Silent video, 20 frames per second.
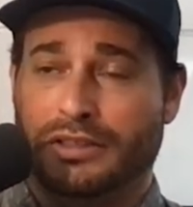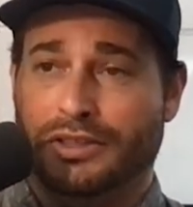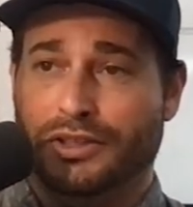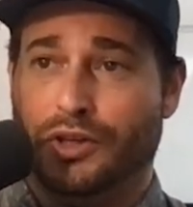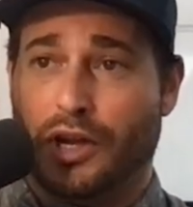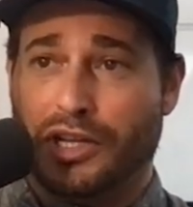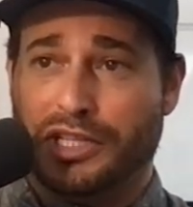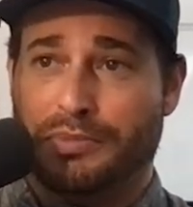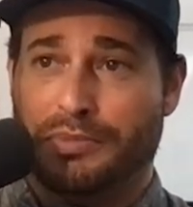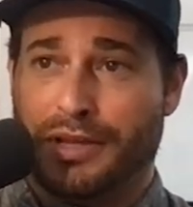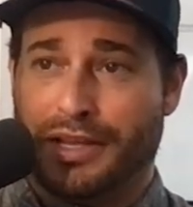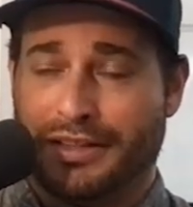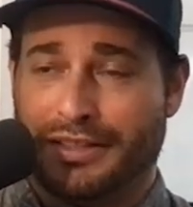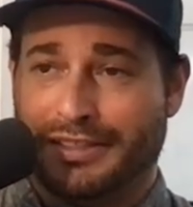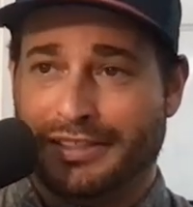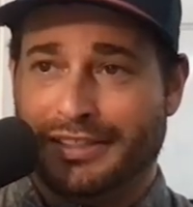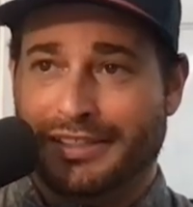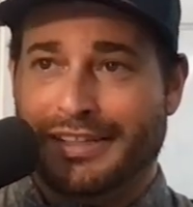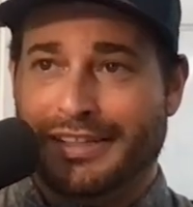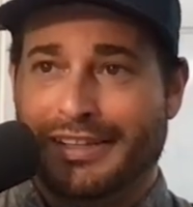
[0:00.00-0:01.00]
Trust me,
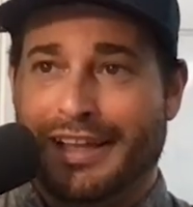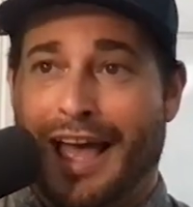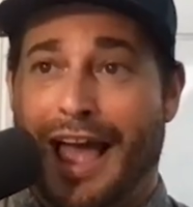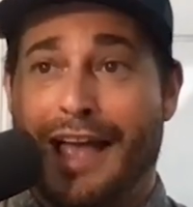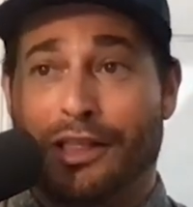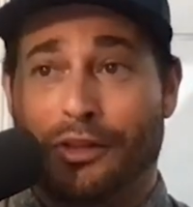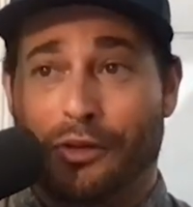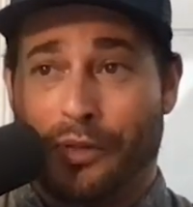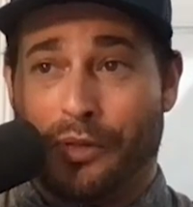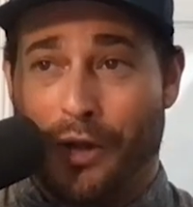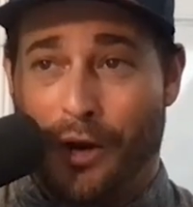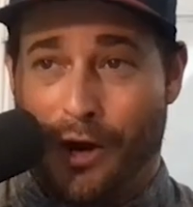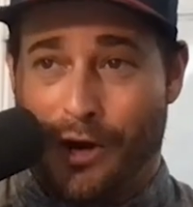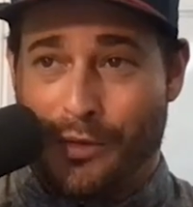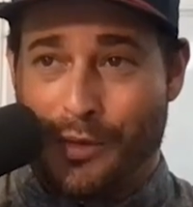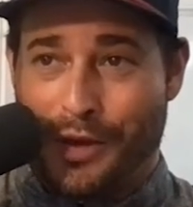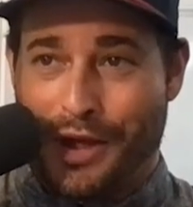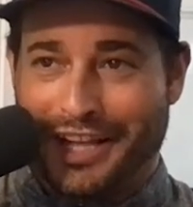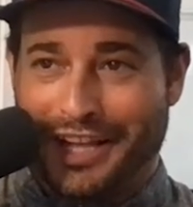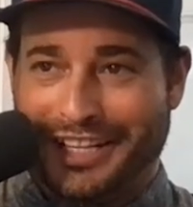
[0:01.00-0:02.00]
I learned the
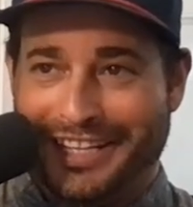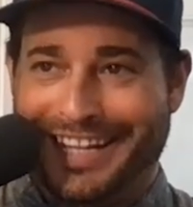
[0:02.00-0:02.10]
hard way.